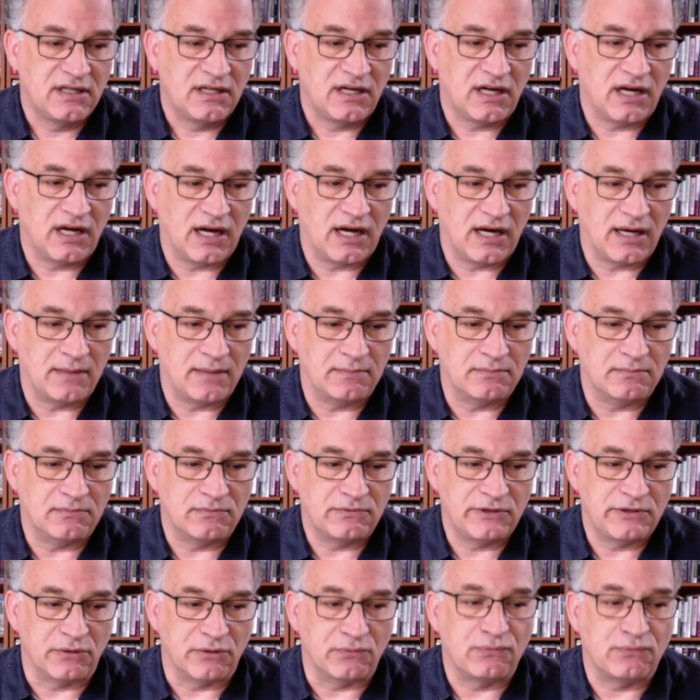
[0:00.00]
Um,
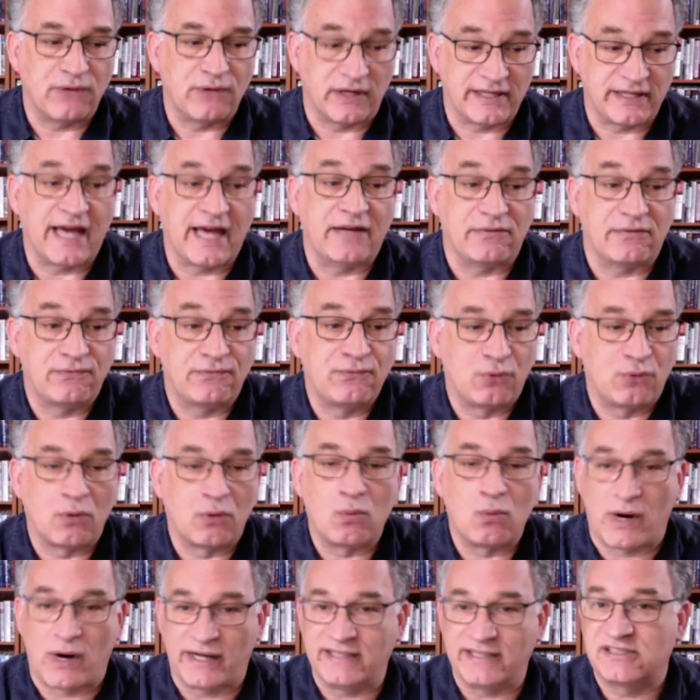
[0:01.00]
you know, again, for
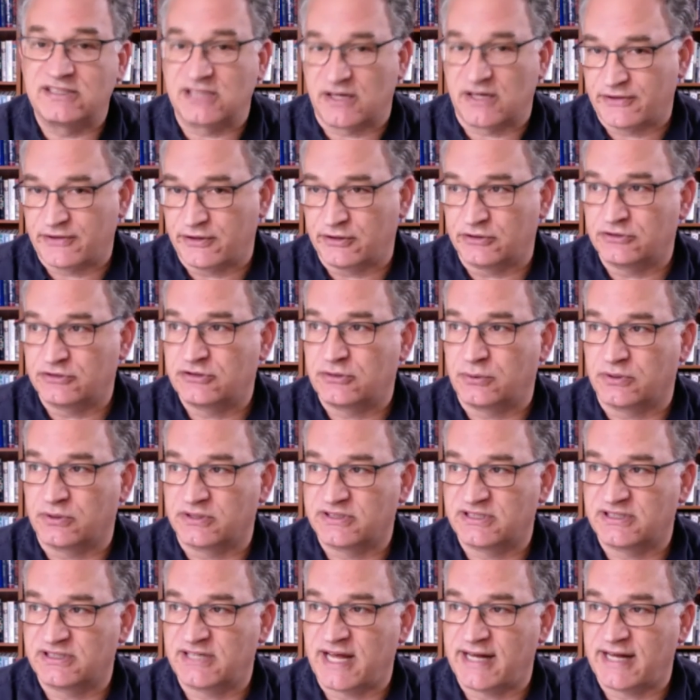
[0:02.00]
white Southerners who are
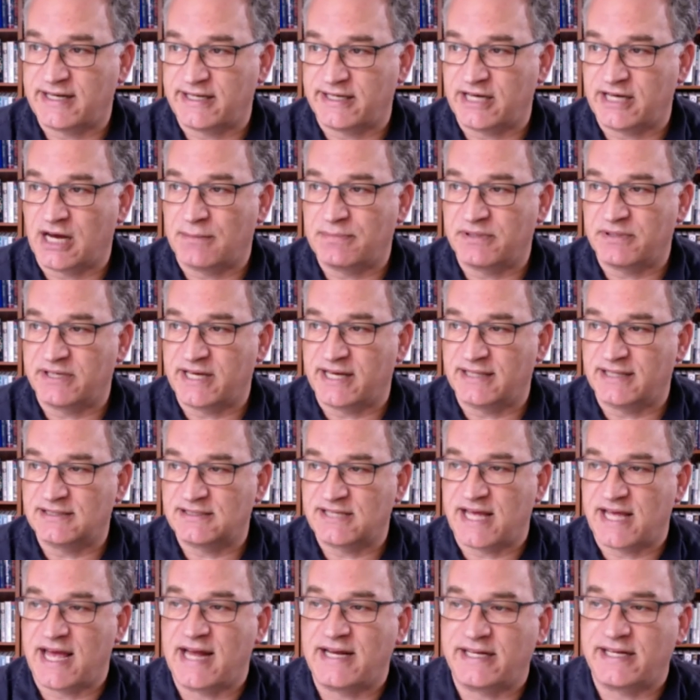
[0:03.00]
standing up against
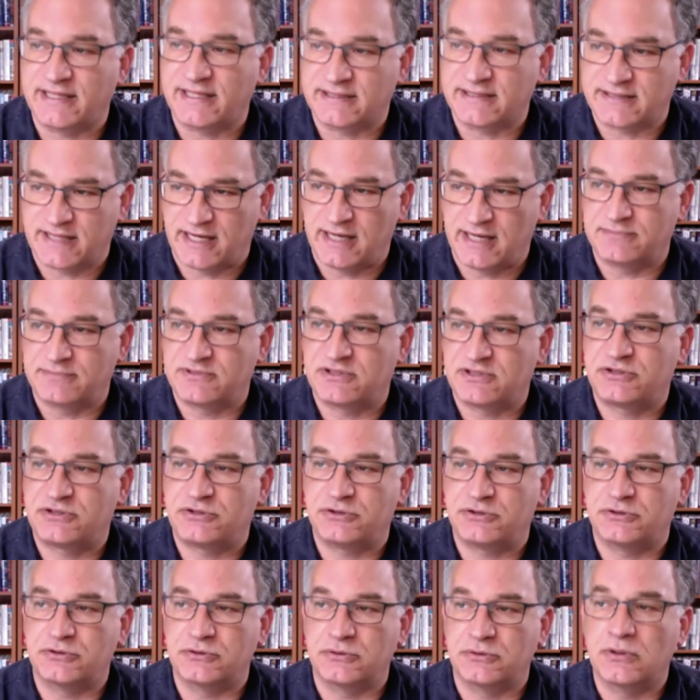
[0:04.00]
any attempt
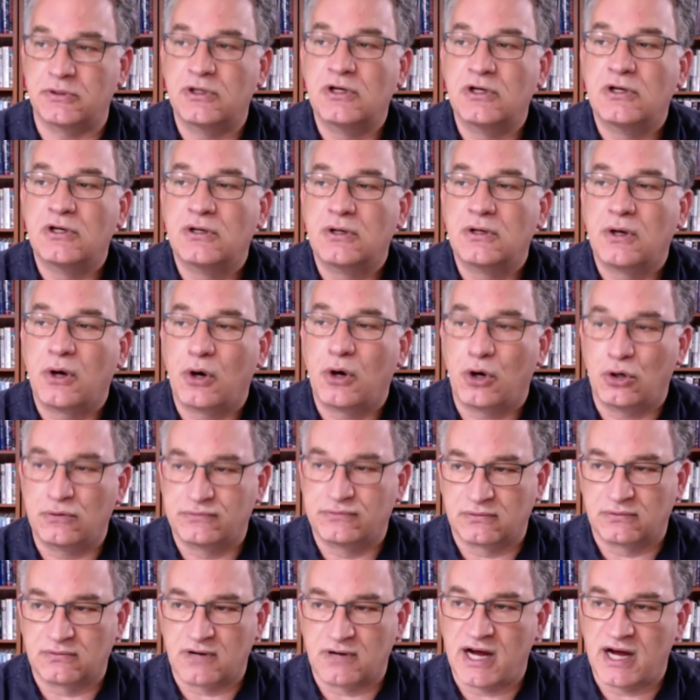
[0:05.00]
to
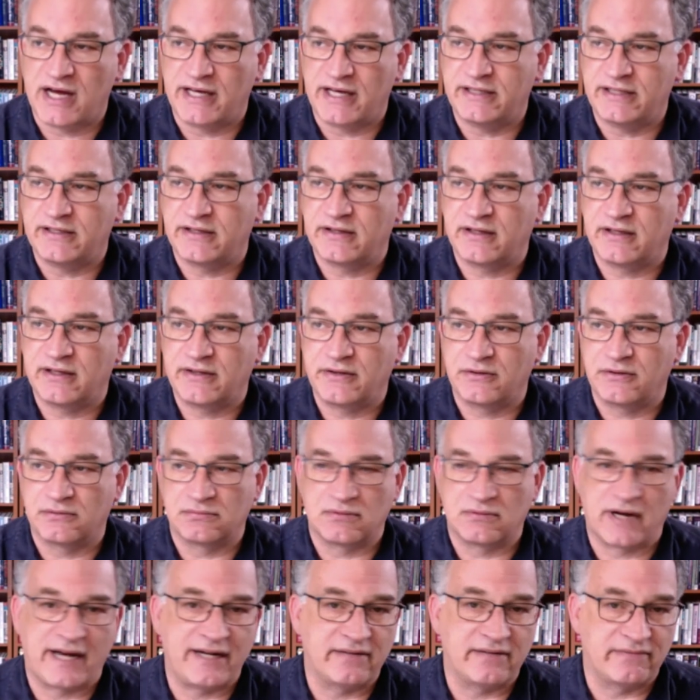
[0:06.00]
override the
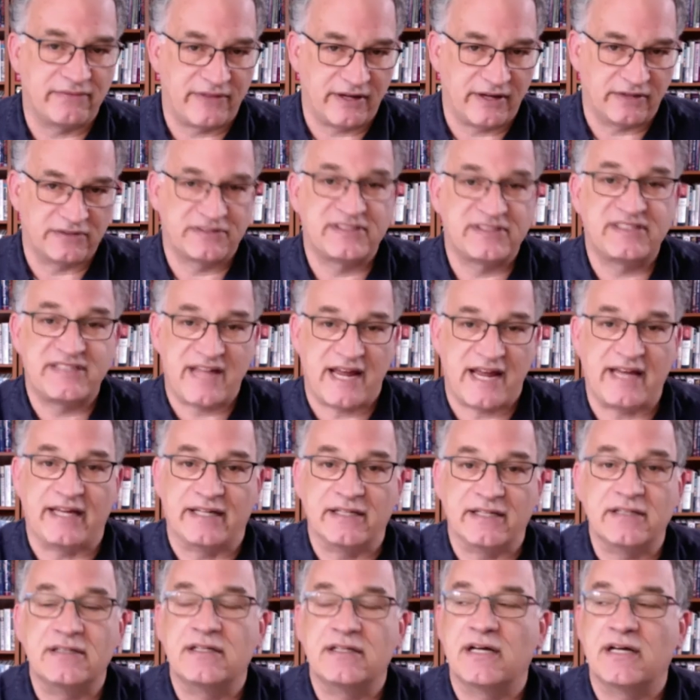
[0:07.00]
right of their state,